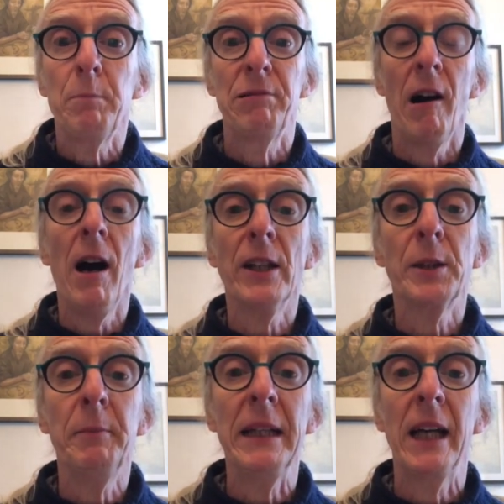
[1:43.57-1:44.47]
prior
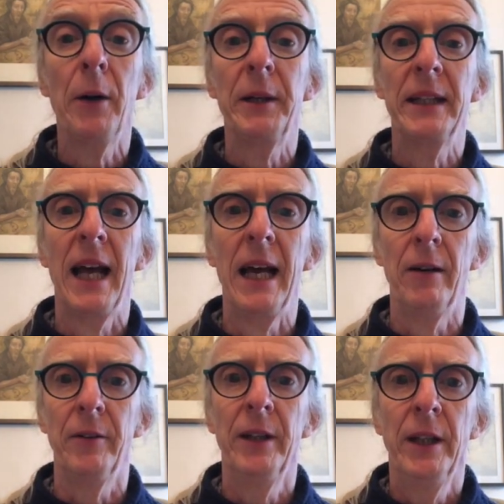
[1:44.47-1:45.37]
to me going
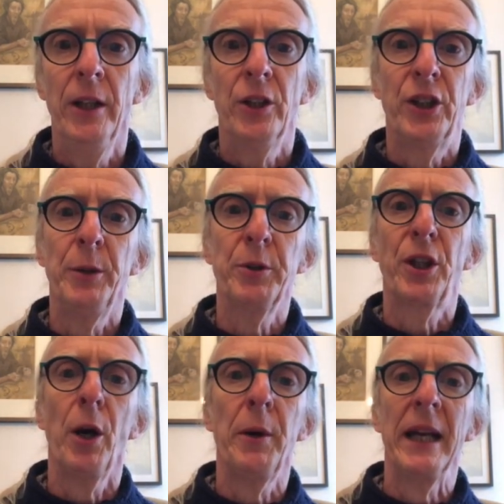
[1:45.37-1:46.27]
down, she was
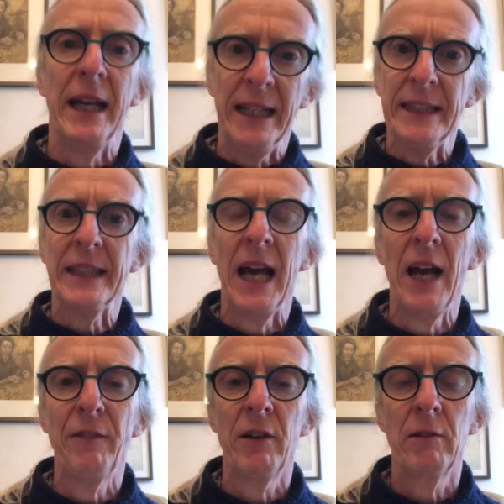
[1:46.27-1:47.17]
going in to
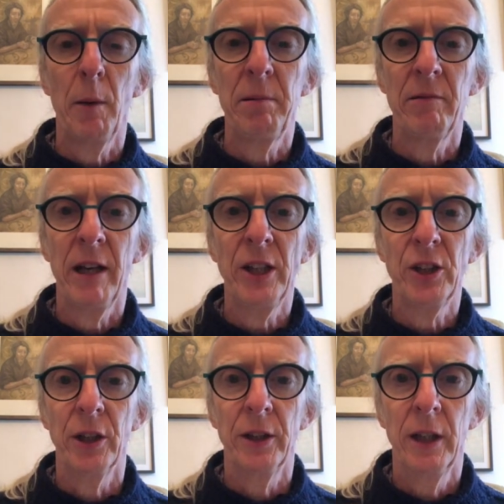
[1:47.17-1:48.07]
have her
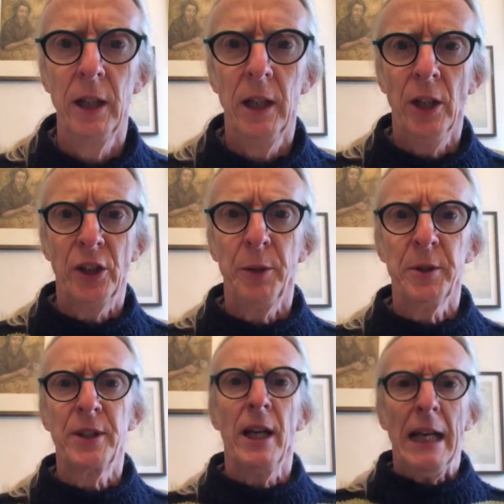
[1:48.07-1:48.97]
operation. She
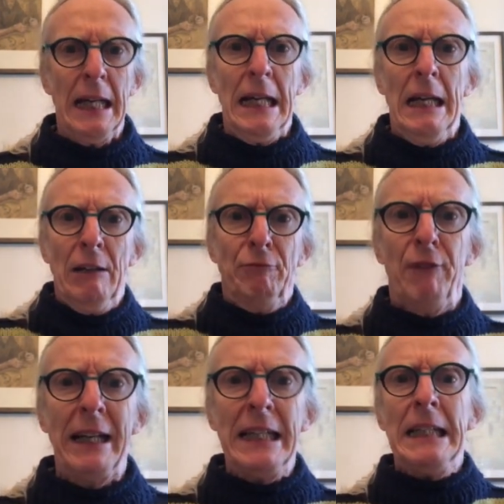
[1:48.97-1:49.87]
was
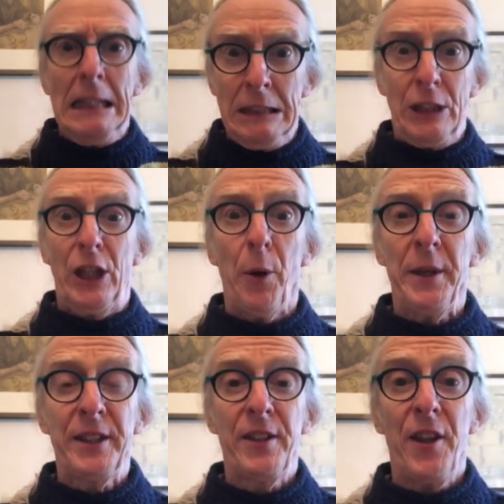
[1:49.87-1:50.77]
ready to go
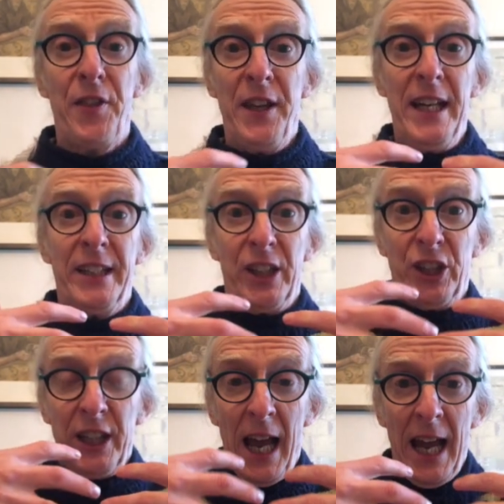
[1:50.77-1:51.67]
into the theatre.
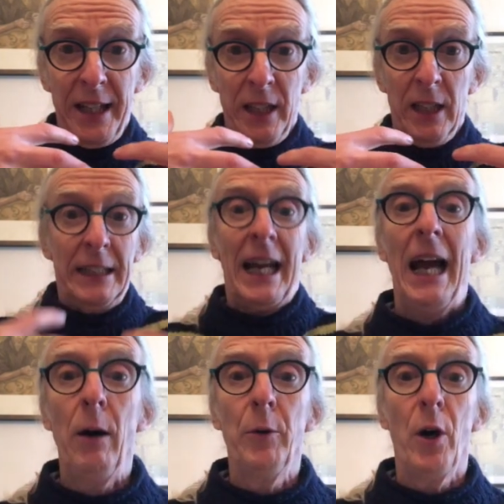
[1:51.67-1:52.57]
She had her
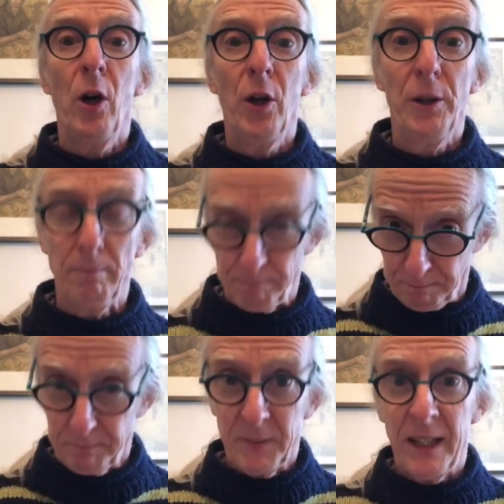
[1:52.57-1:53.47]
gown on,
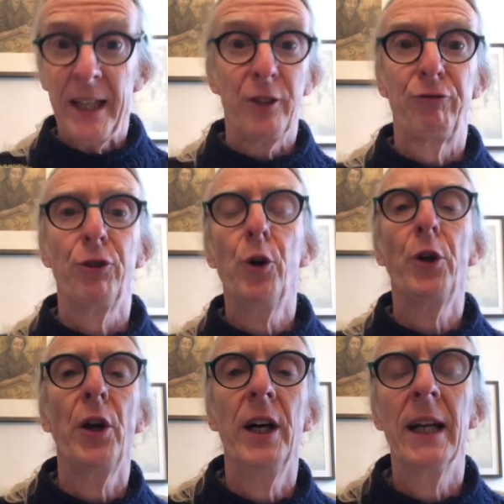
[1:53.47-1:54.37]
they had drawn
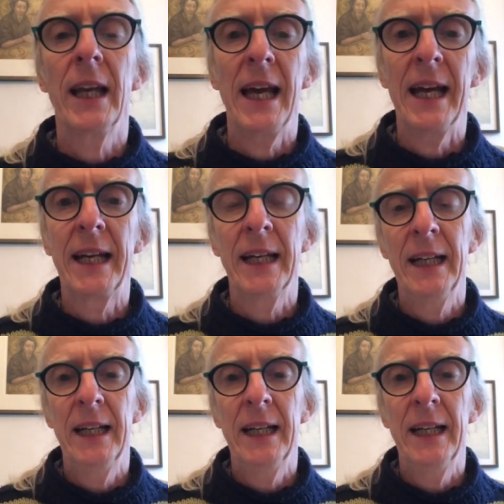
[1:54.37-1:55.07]
on her leg,